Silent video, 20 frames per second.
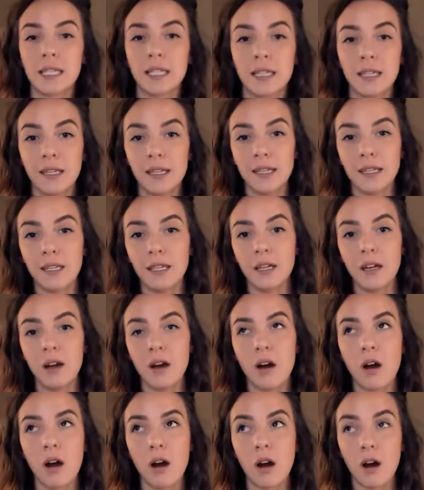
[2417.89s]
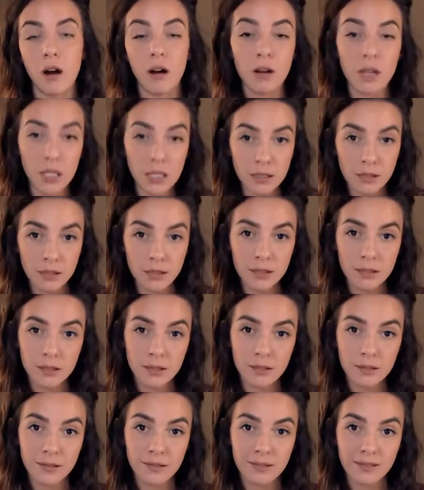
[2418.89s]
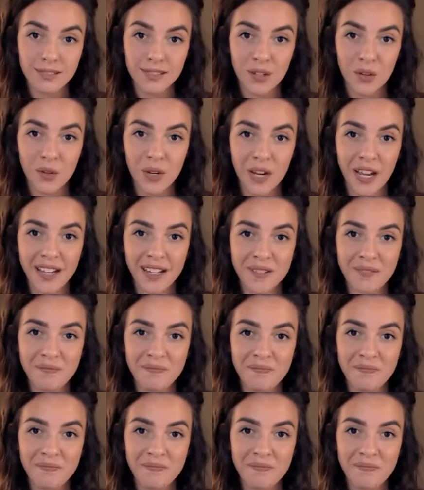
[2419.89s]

in August. Okay?